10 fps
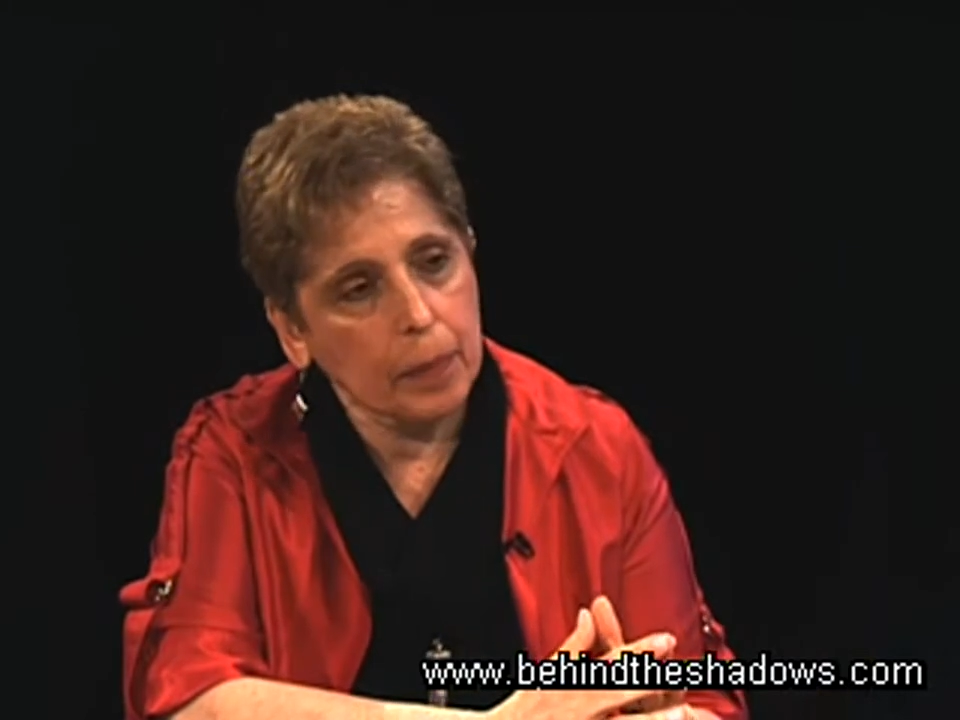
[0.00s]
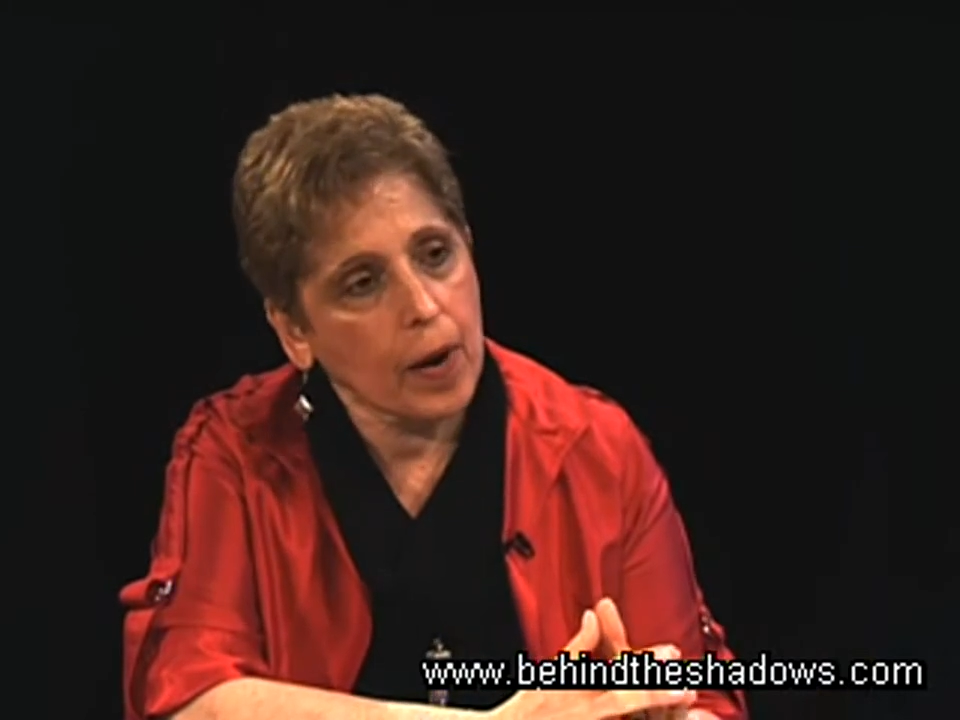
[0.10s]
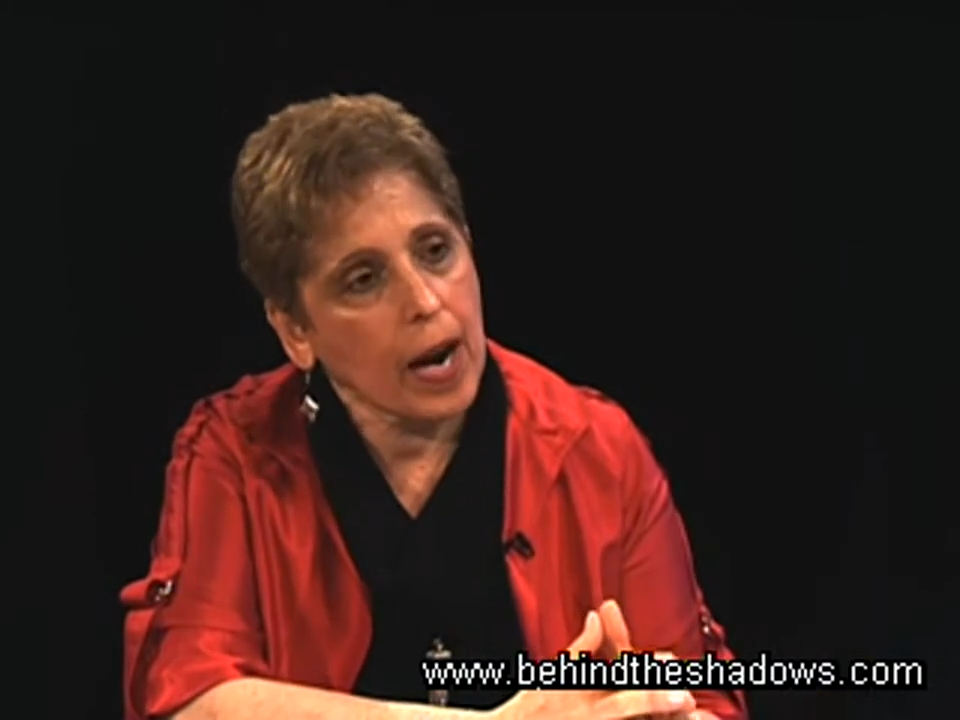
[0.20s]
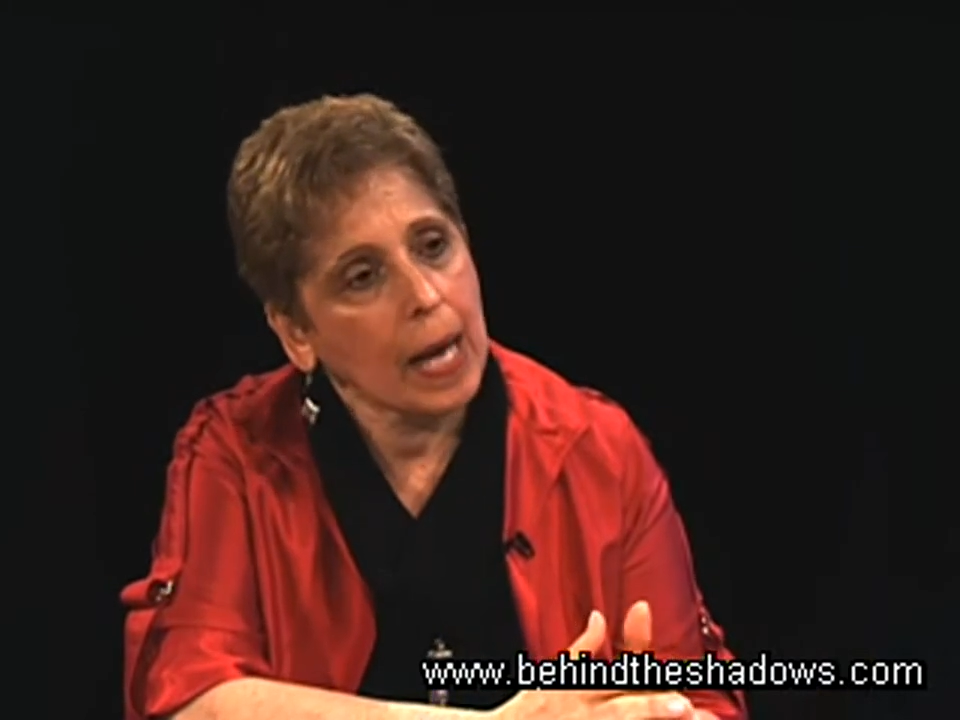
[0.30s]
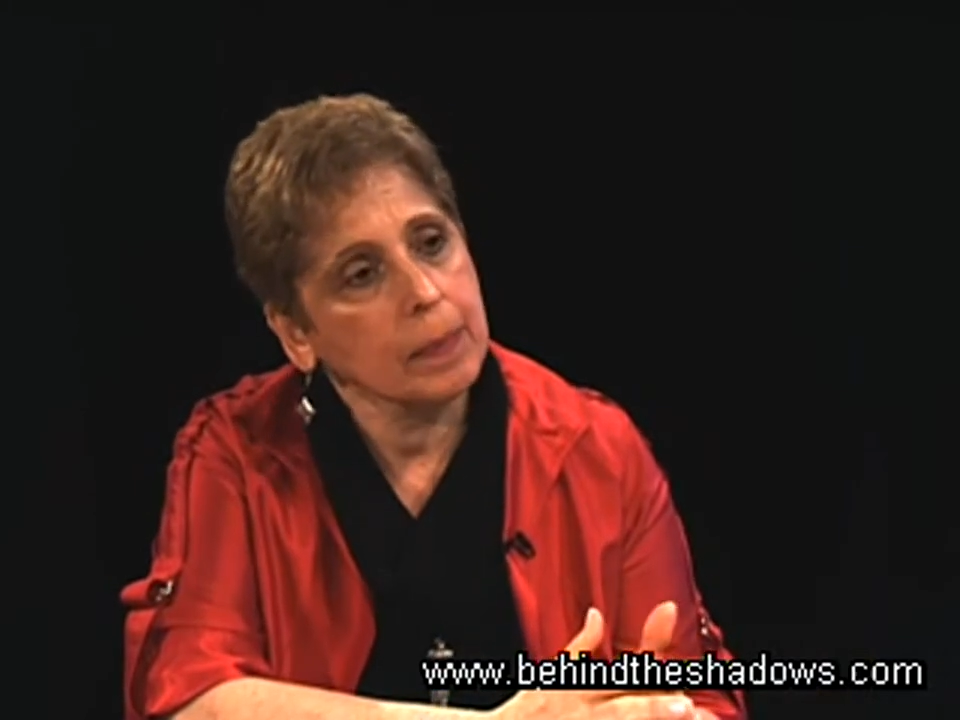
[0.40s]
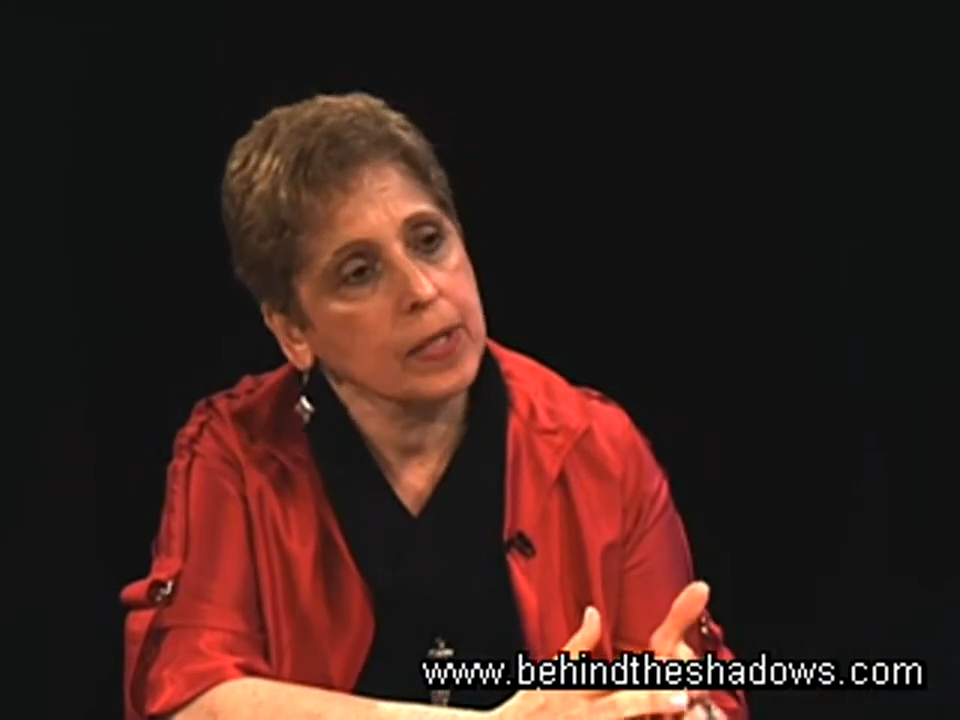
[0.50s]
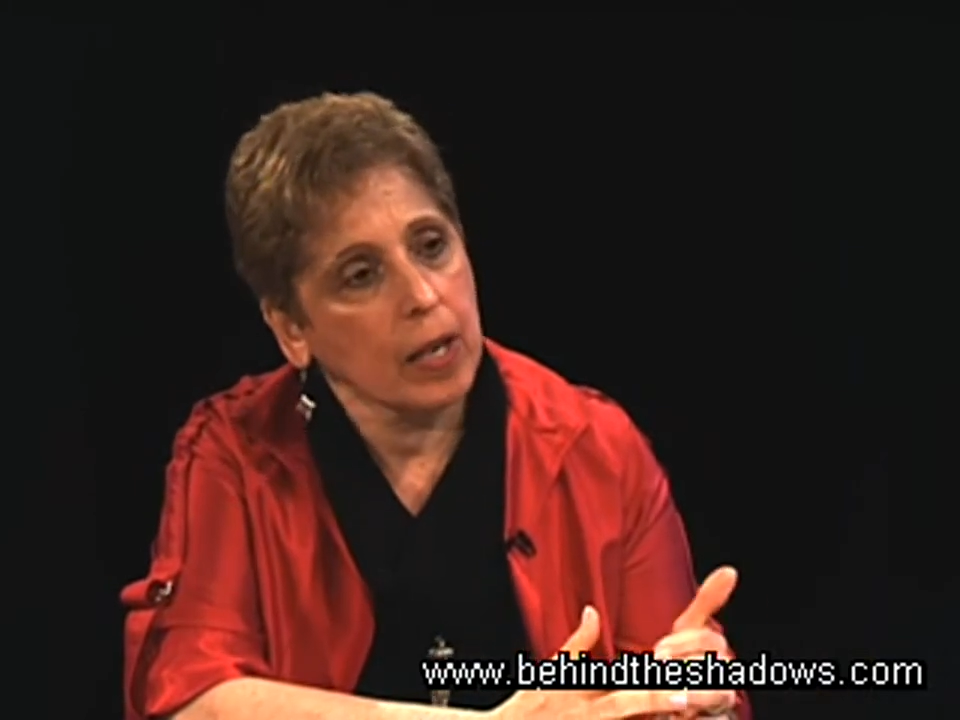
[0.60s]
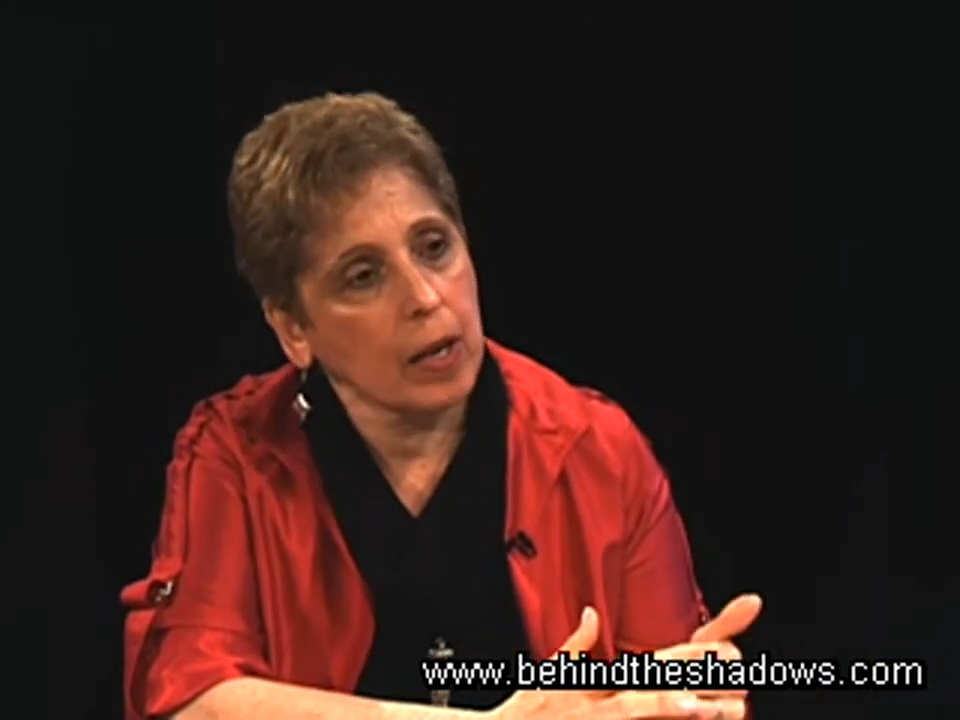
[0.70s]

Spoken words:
perhaps